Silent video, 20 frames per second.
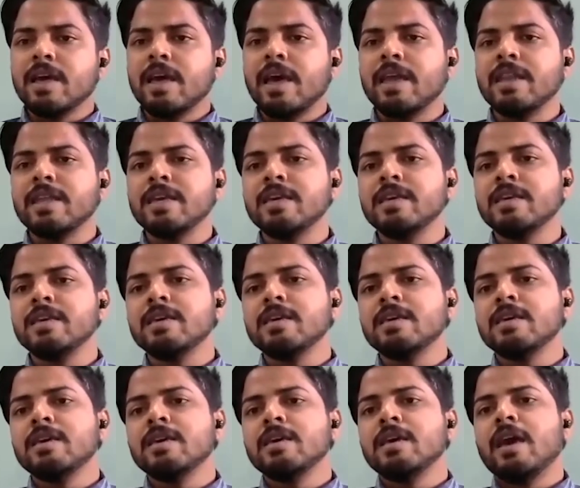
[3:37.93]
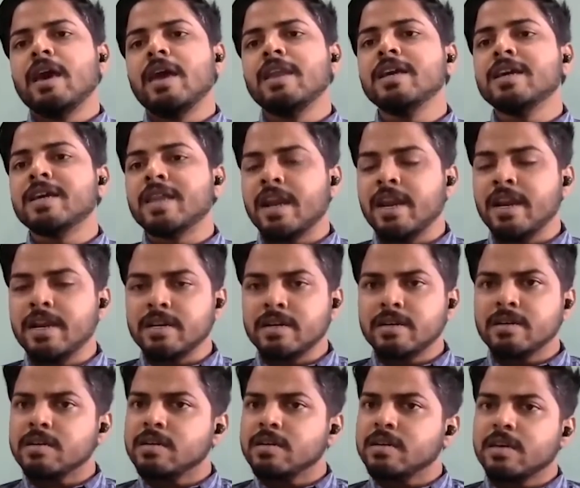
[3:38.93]
any
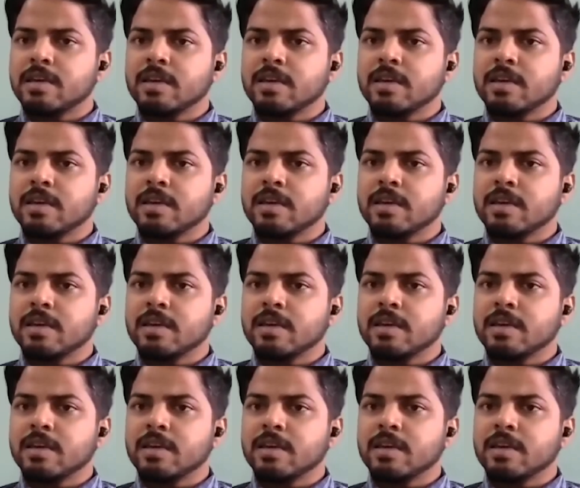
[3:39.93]
creditor